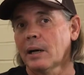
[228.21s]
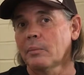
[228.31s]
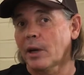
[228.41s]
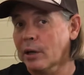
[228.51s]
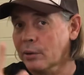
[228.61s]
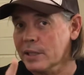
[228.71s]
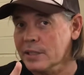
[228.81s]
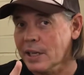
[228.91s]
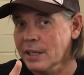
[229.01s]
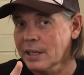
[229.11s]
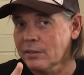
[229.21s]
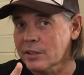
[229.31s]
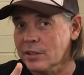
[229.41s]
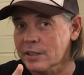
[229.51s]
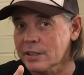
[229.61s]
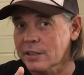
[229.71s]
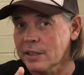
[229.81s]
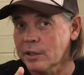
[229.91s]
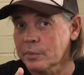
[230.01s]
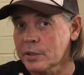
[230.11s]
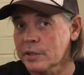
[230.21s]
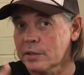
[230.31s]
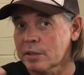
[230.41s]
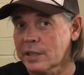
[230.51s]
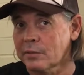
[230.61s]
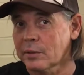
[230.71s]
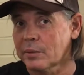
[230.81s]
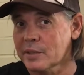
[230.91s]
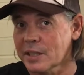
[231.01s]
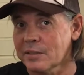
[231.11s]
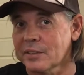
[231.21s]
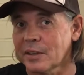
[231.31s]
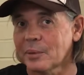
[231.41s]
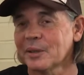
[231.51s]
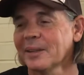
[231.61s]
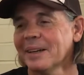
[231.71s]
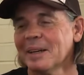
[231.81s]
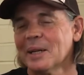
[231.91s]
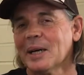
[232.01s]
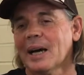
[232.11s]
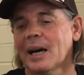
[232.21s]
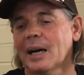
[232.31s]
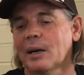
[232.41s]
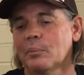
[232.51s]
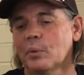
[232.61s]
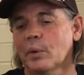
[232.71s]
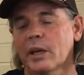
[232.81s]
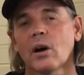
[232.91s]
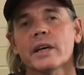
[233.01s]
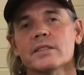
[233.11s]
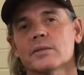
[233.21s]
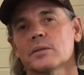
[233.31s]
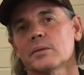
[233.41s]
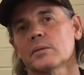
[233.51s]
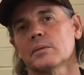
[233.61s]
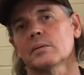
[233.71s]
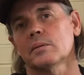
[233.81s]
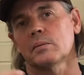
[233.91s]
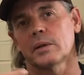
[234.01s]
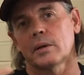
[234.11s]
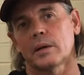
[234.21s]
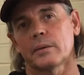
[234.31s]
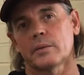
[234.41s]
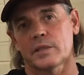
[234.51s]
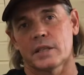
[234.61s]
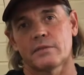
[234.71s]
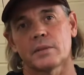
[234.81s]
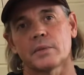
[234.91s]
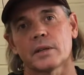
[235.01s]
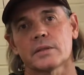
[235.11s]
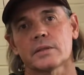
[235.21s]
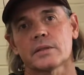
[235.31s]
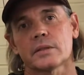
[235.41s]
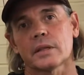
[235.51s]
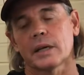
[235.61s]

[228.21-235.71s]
and I always say never trust a therapist who's never received therapy, but when I receive hypnosis,